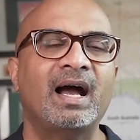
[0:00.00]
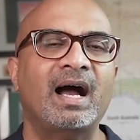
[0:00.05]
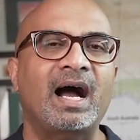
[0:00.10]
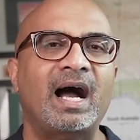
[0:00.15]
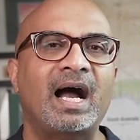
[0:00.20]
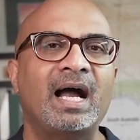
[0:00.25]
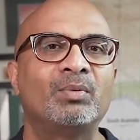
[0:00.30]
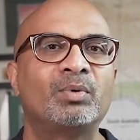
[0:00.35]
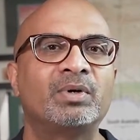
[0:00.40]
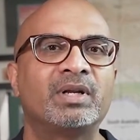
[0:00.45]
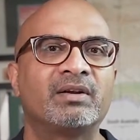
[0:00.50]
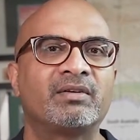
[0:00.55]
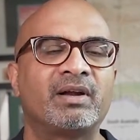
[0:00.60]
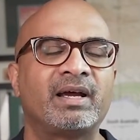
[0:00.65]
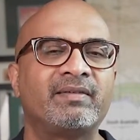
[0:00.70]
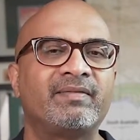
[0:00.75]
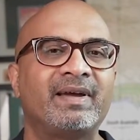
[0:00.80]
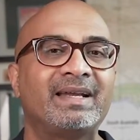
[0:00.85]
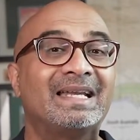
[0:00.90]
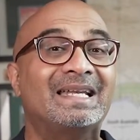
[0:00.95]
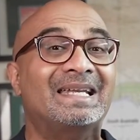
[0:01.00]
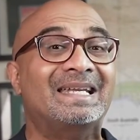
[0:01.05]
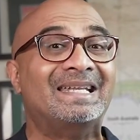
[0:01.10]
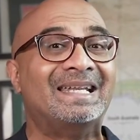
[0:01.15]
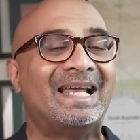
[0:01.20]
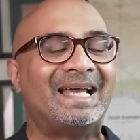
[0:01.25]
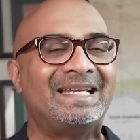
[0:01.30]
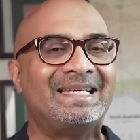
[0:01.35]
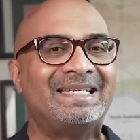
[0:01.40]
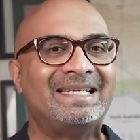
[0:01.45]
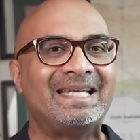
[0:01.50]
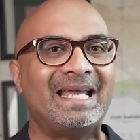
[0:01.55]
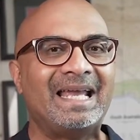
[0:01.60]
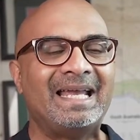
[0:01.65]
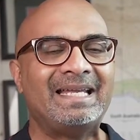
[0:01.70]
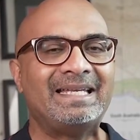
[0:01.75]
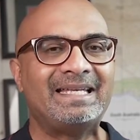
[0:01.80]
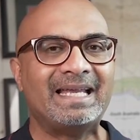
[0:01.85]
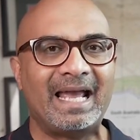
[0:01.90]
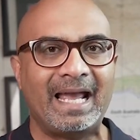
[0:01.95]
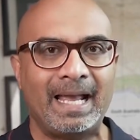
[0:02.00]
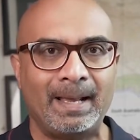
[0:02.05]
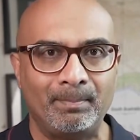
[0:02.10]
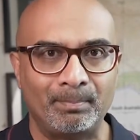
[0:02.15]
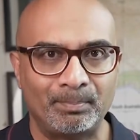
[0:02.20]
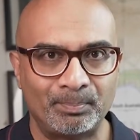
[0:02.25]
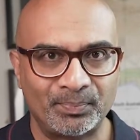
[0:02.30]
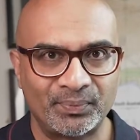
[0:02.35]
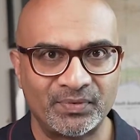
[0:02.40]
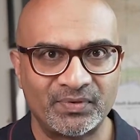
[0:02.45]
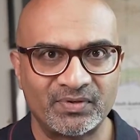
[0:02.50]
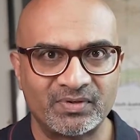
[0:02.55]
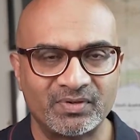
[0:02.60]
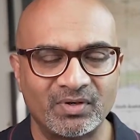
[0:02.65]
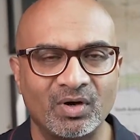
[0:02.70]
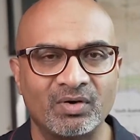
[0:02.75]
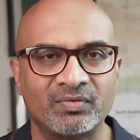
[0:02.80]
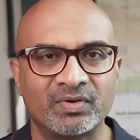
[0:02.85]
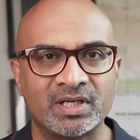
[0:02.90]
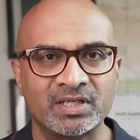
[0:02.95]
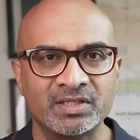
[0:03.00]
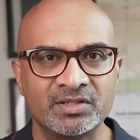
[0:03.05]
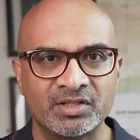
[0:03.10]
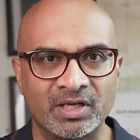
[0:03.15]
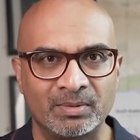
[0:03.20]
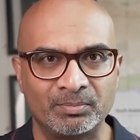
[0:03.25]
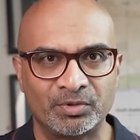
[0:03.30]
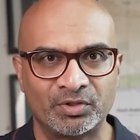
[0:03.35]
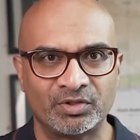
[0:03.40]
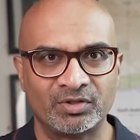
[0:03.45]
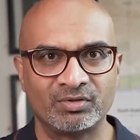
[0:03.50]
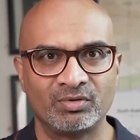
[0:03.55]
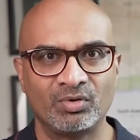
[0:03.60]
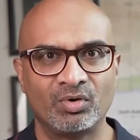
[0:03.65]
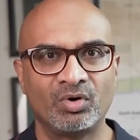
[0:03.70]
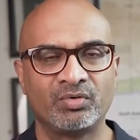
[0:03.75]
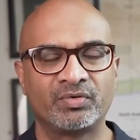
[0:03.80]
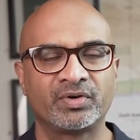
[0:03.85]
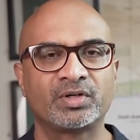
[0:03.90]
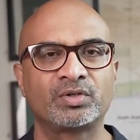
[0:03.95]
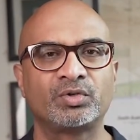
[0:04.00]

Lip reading: I would arrive at 98 amps of consumption over a